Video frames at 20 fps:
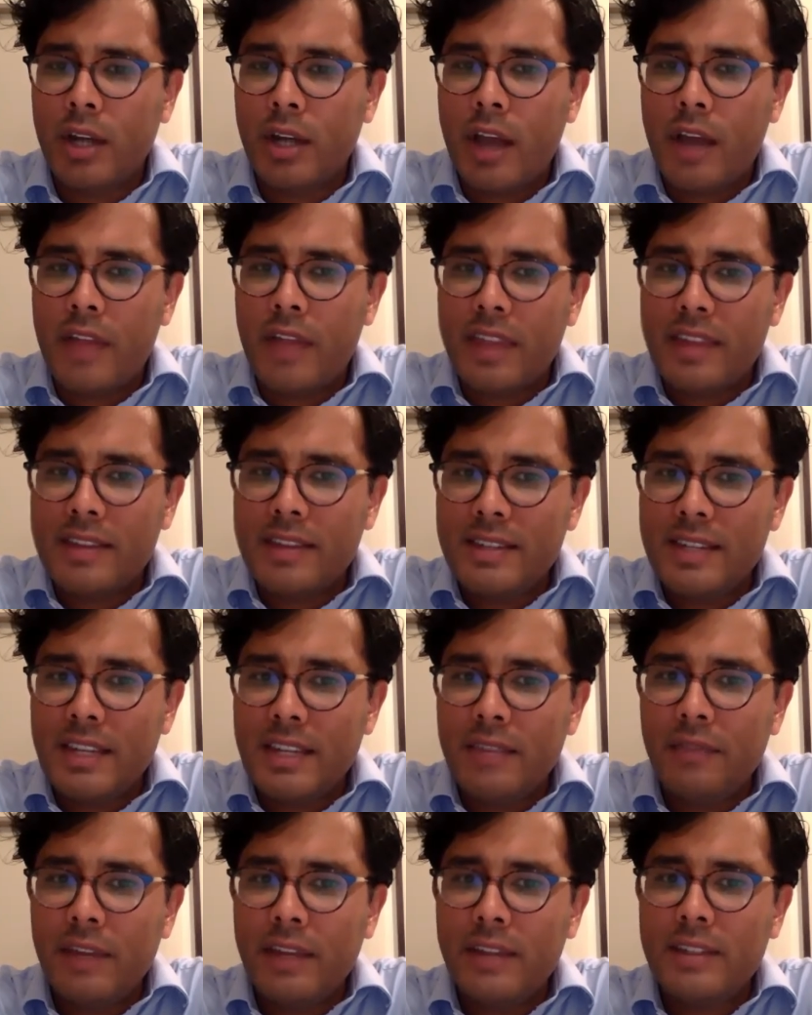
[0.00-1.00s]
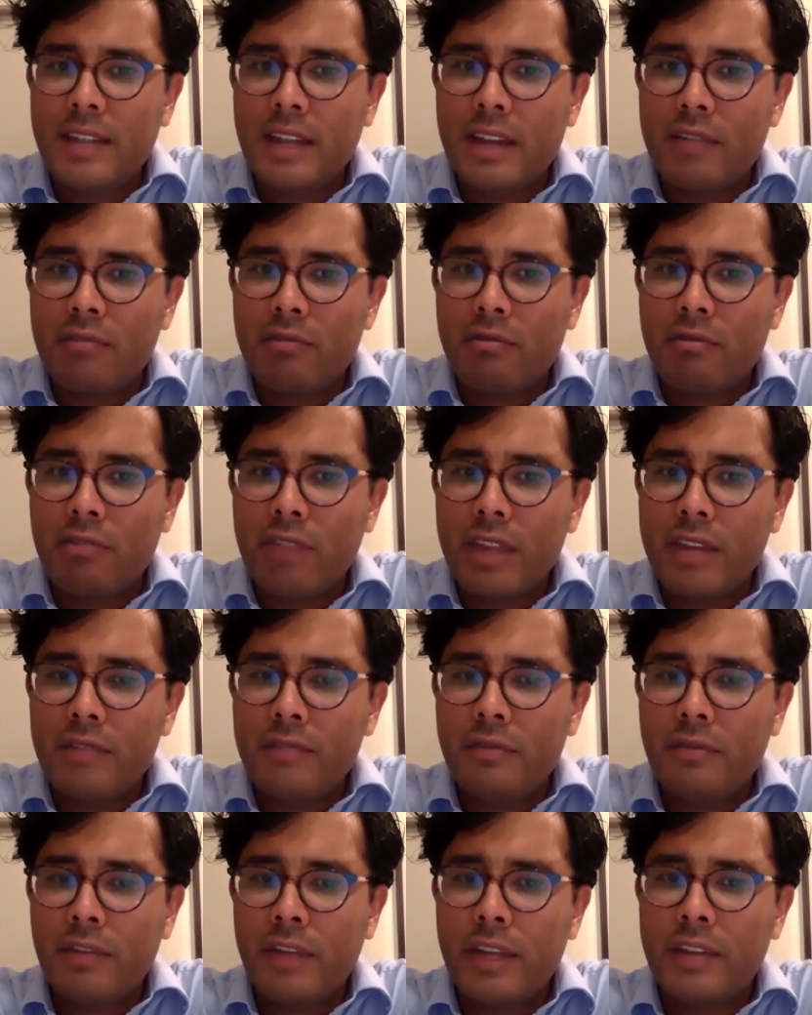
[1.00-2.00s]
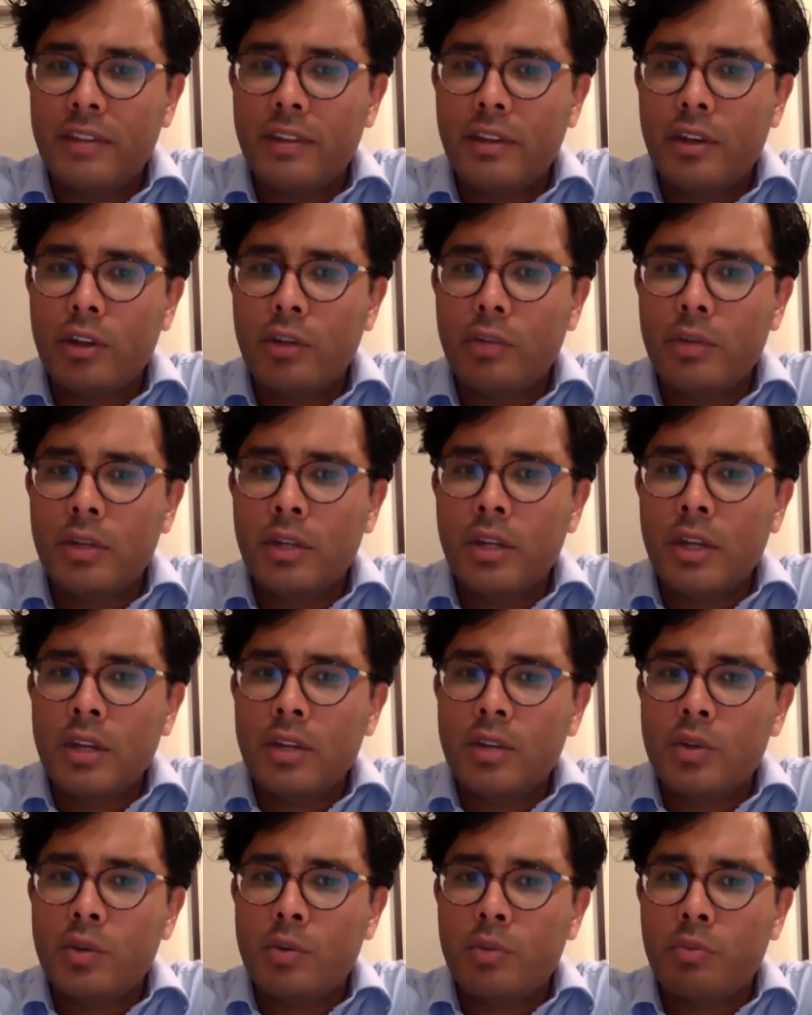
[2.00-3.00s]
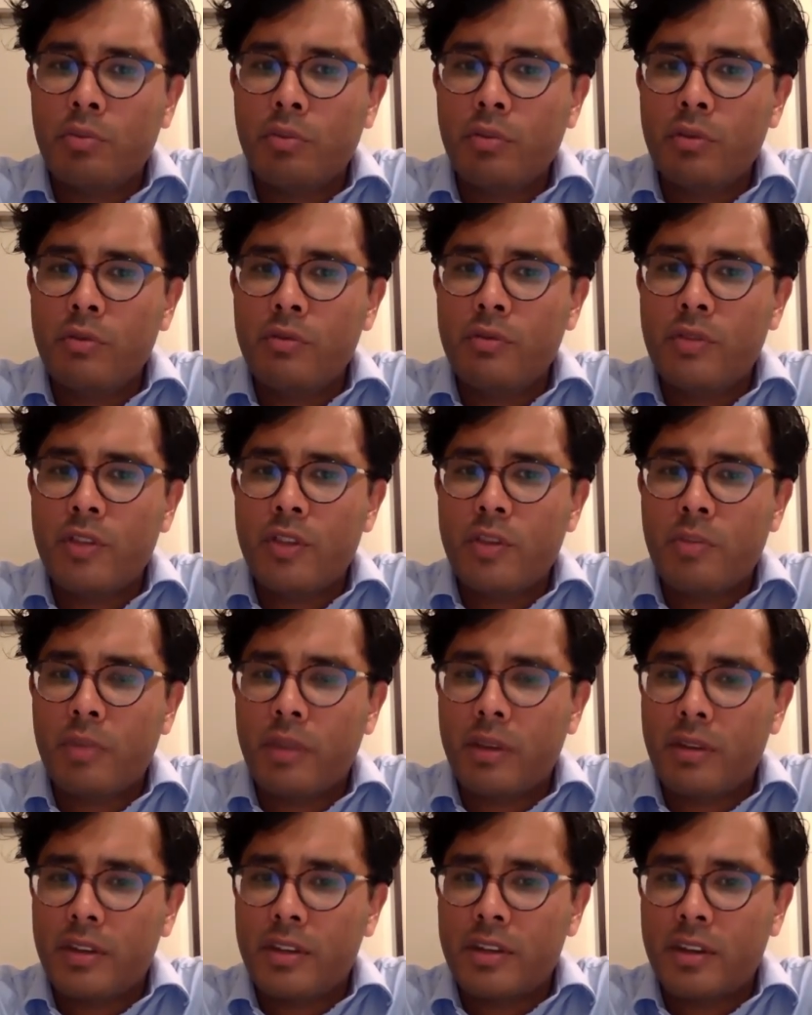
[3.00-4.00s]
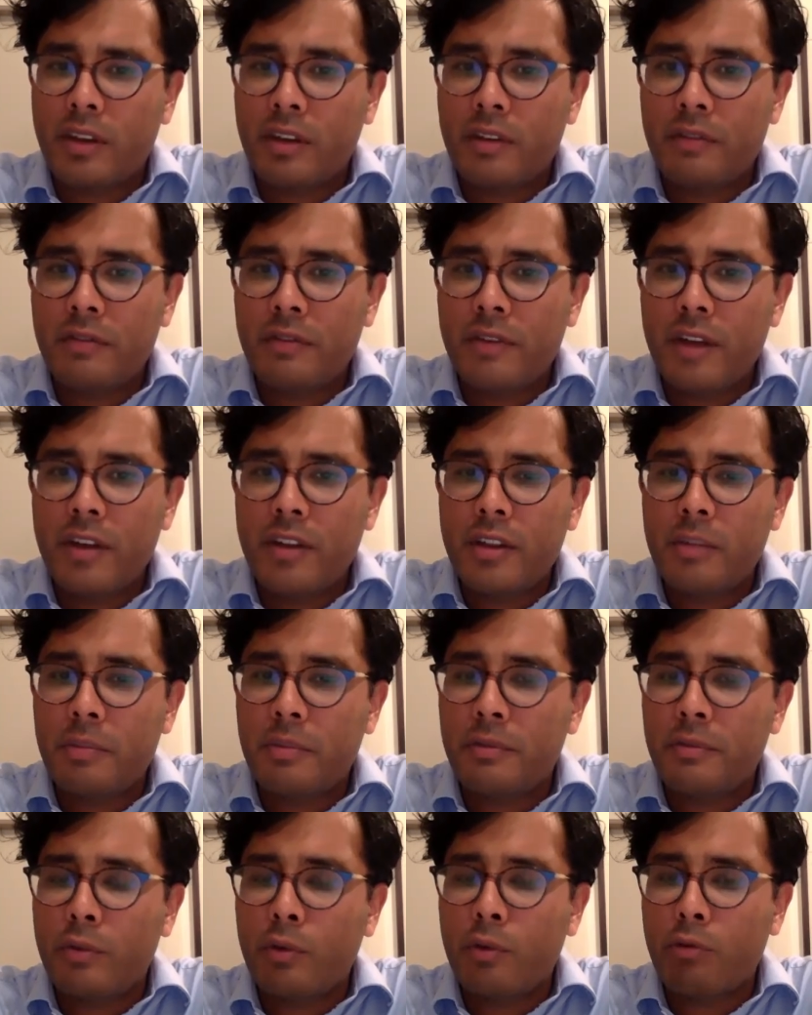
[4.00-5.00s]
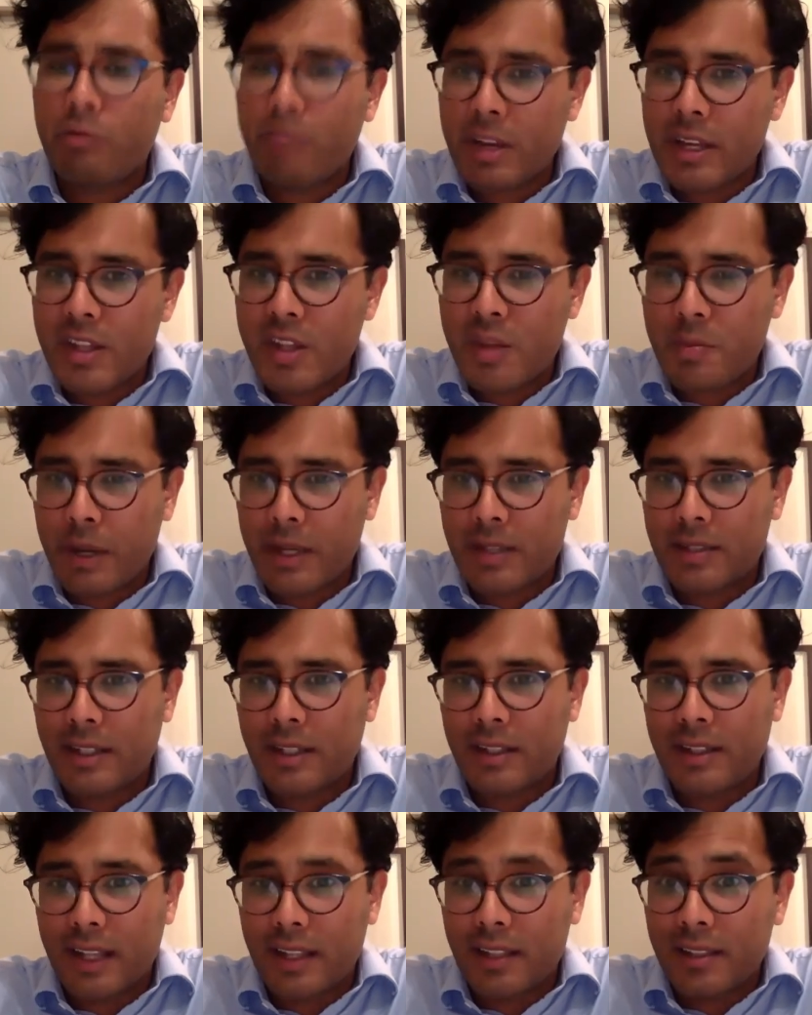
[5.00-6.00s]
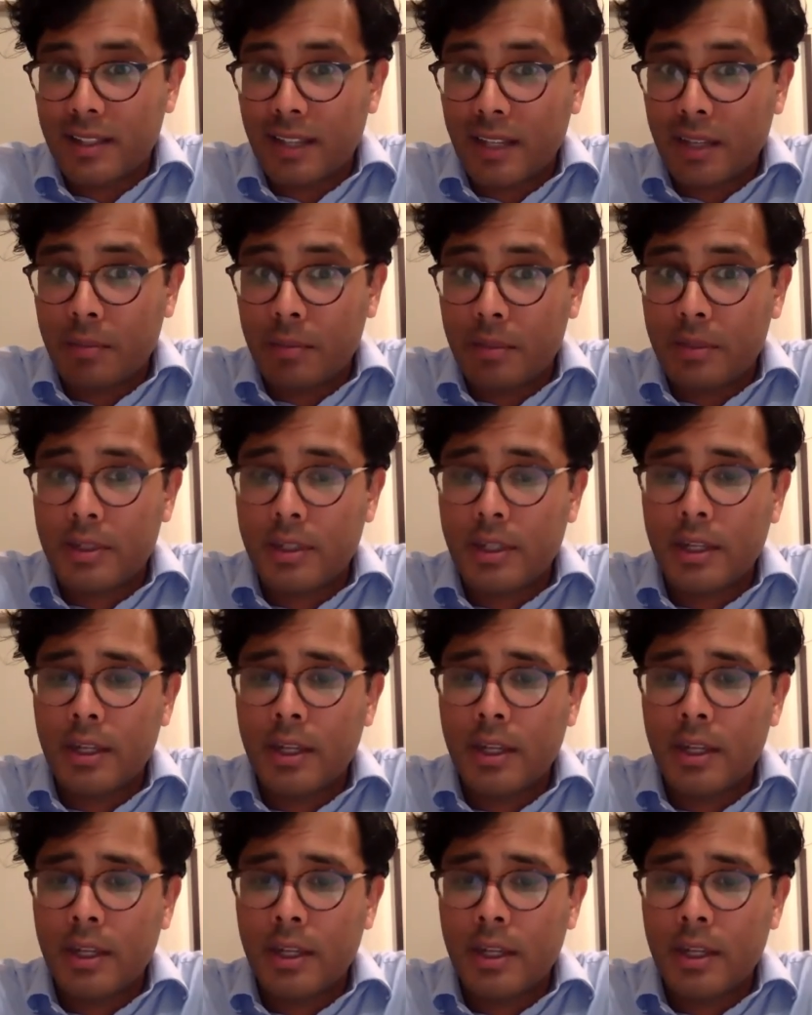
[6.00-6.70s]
I then deflate and reinflate the lumen to improve the spread of the dye further before re-inspecting that segment.